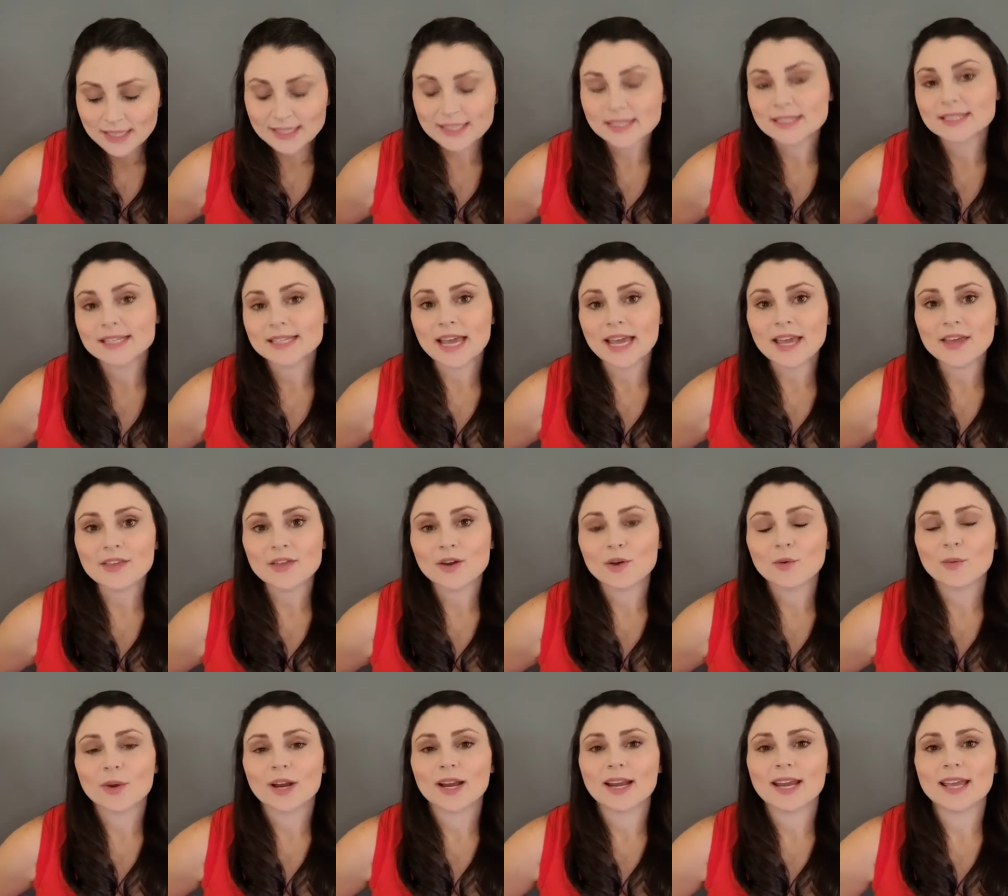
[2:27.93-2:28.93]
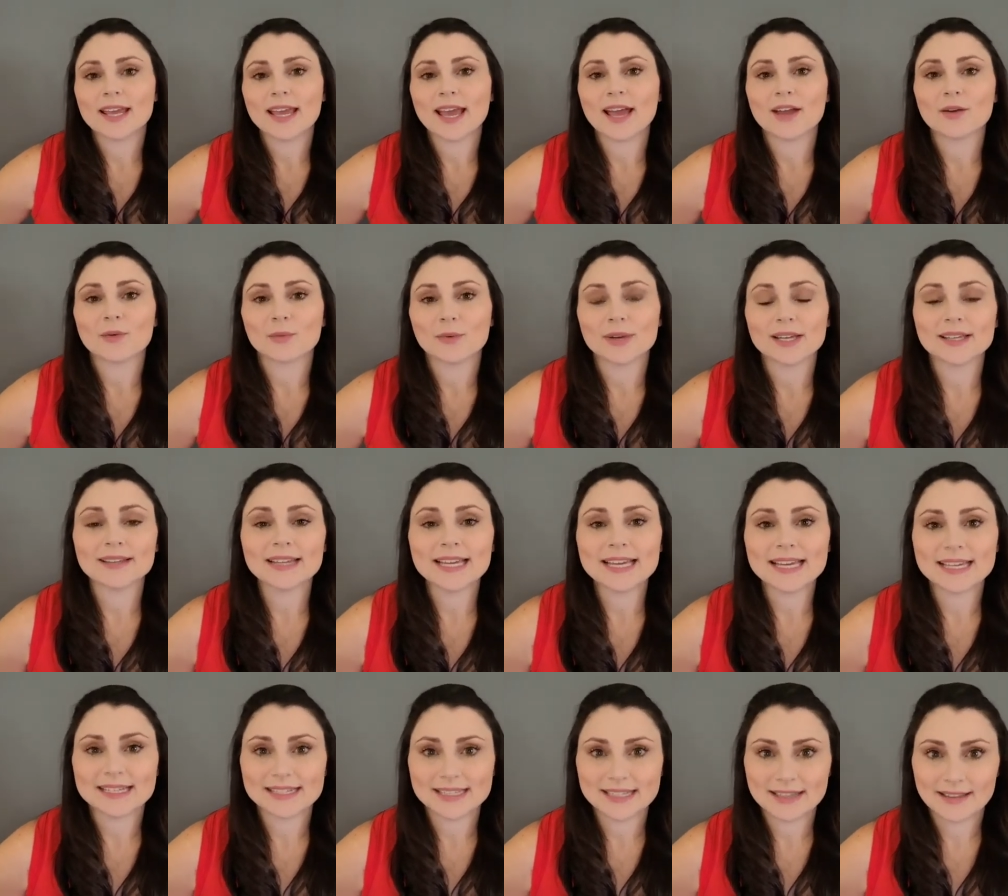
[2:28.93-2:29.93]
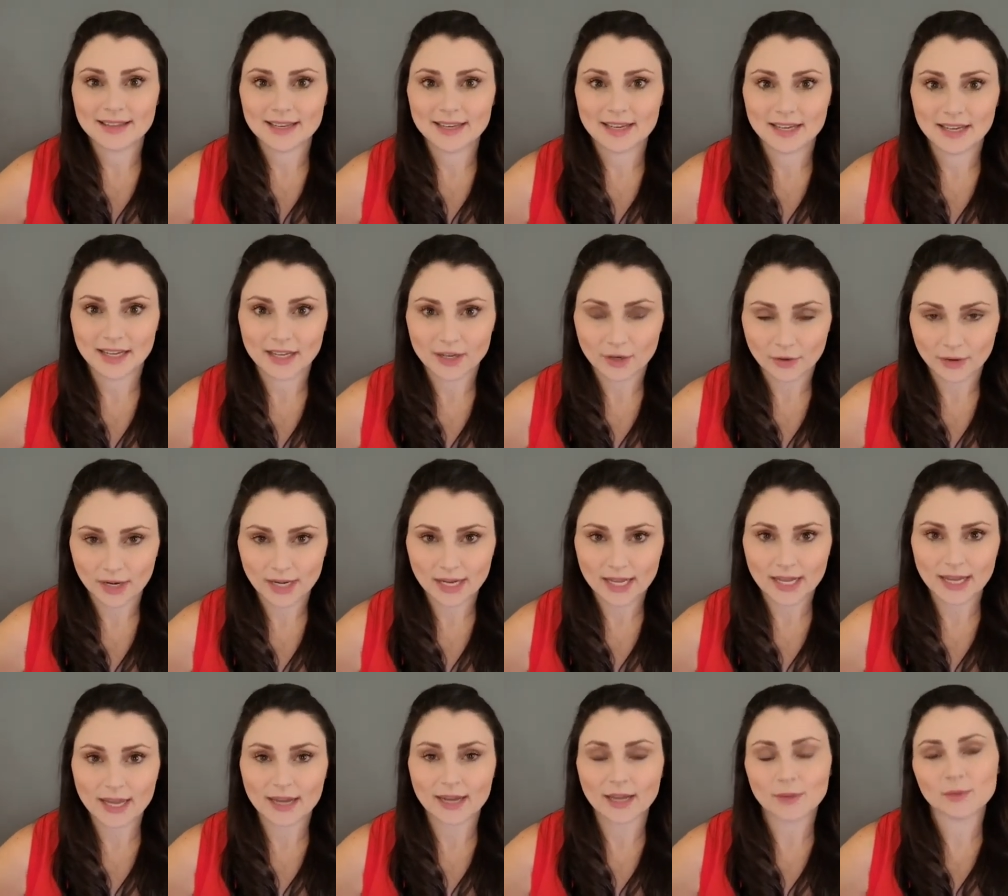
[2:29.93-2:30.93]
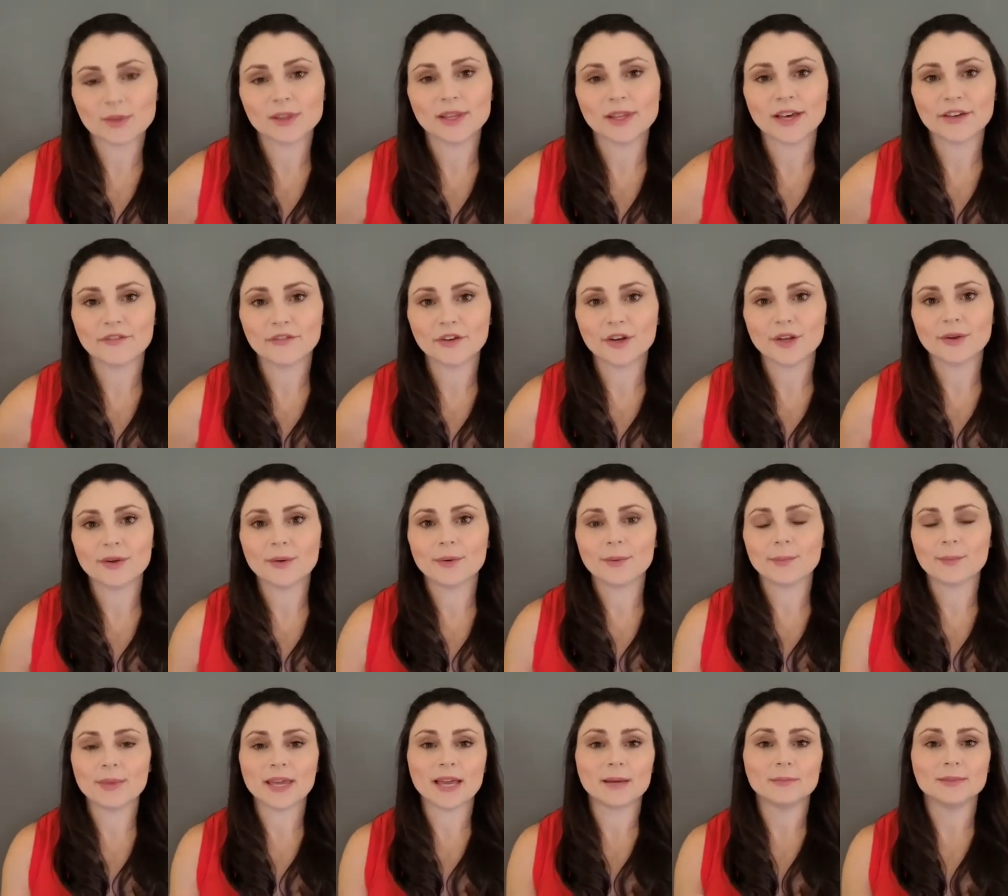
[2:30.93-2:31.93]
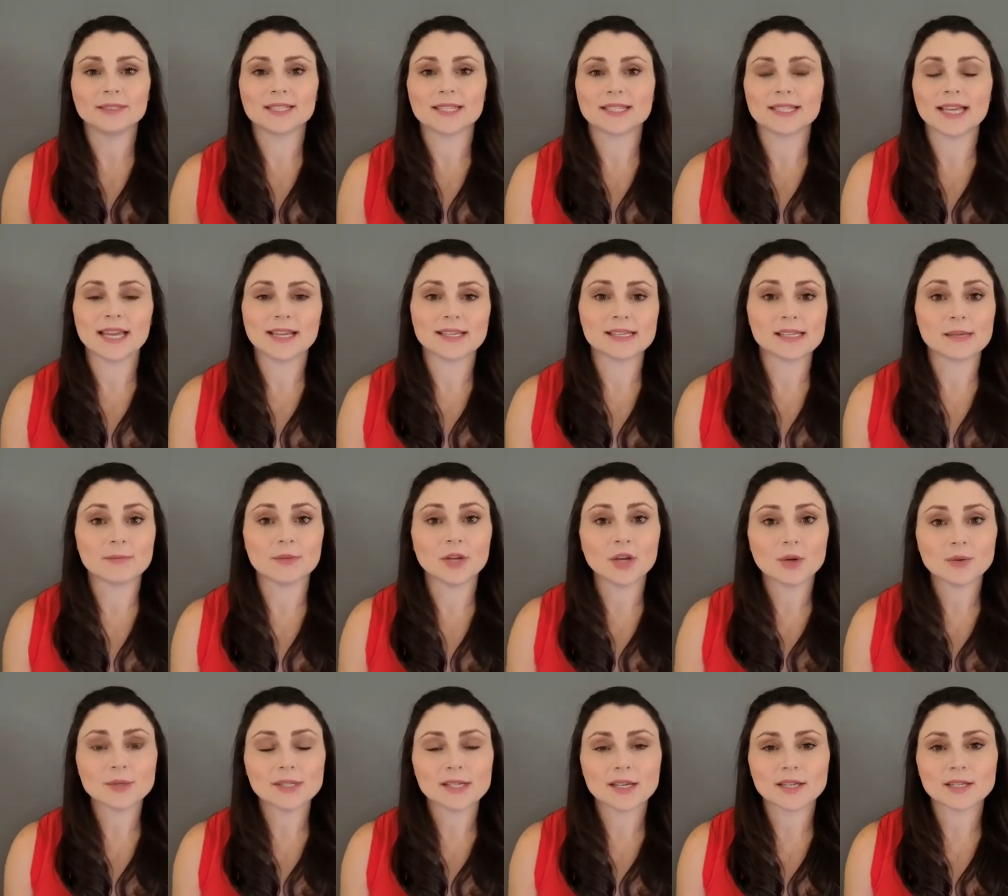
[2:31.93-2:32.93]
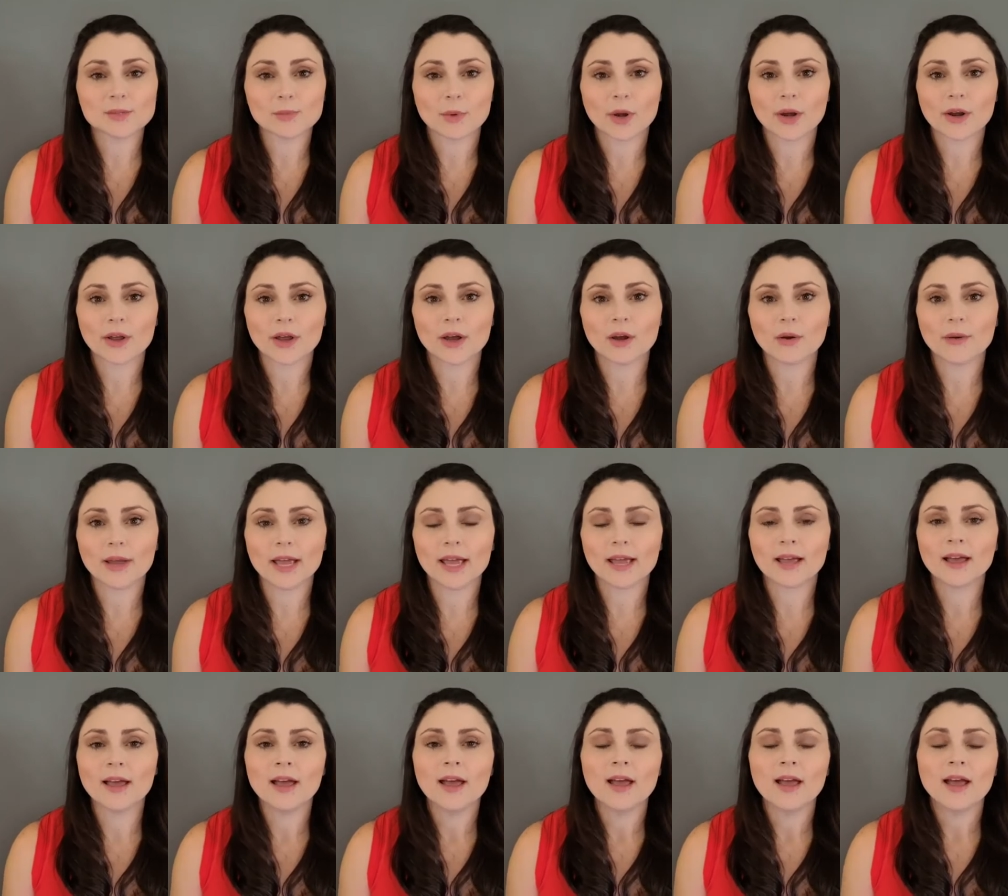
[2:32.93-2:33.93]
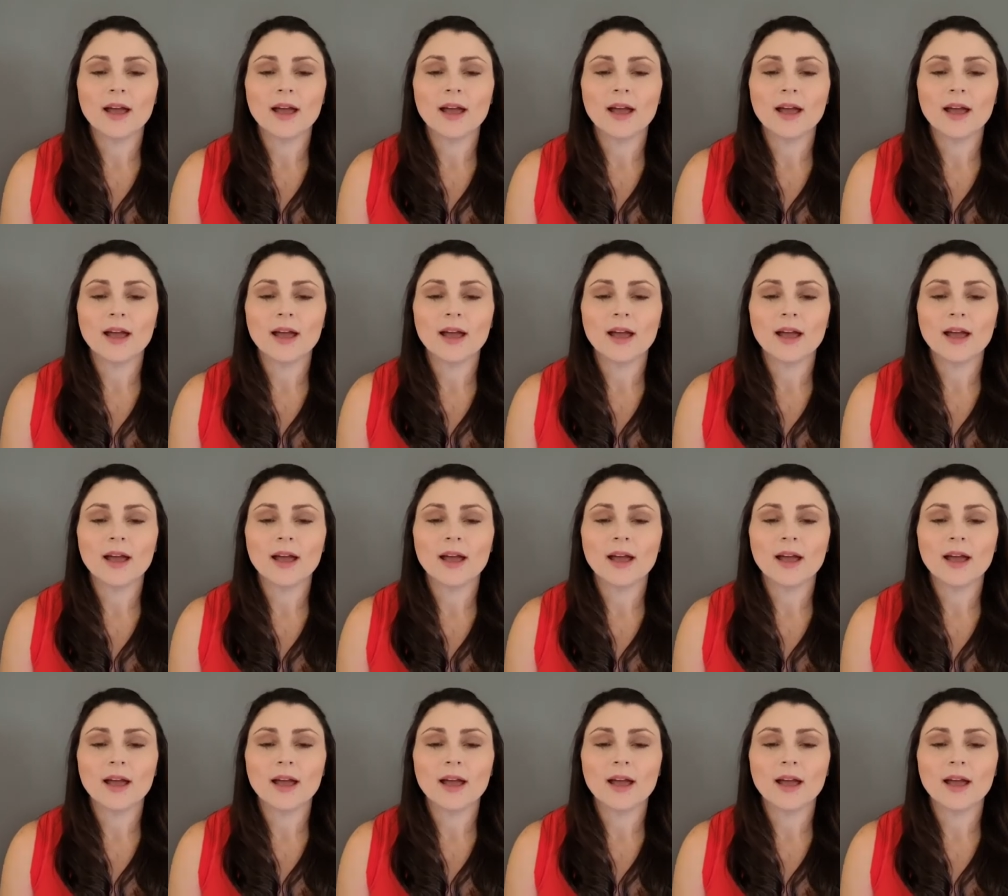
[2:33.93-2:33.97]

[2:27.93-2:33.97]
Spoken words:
Today, though, we're going to get really into the nitty-gritty, and I would love for you to be able to take some notes as we're going,